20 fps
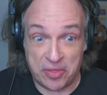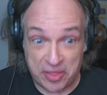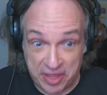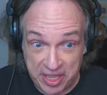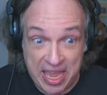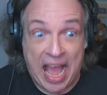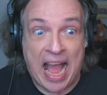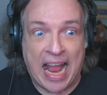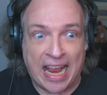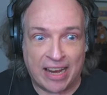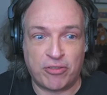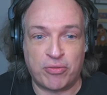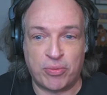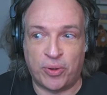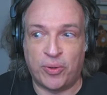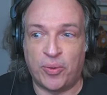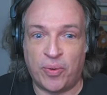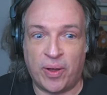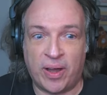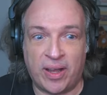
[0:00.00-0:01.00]
the
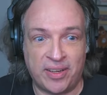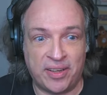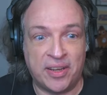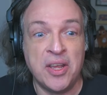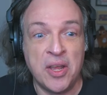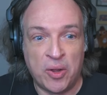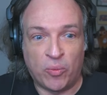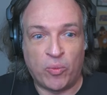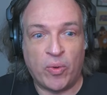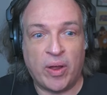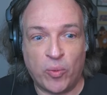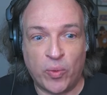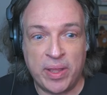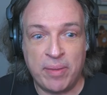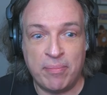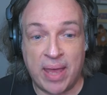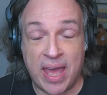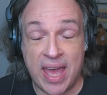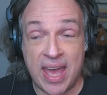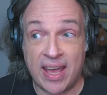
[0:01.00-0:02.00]
actual one where we
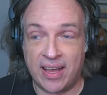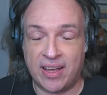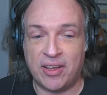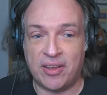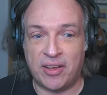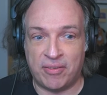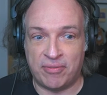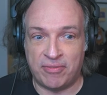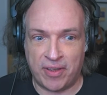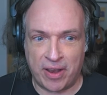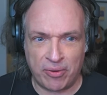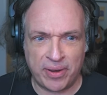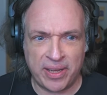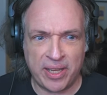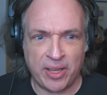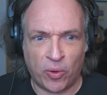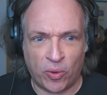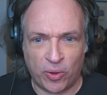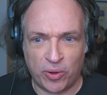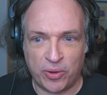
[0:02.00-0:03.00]
met a very
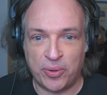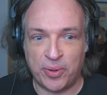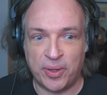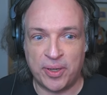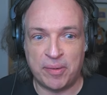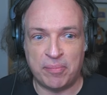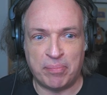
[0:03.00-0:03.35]
awkward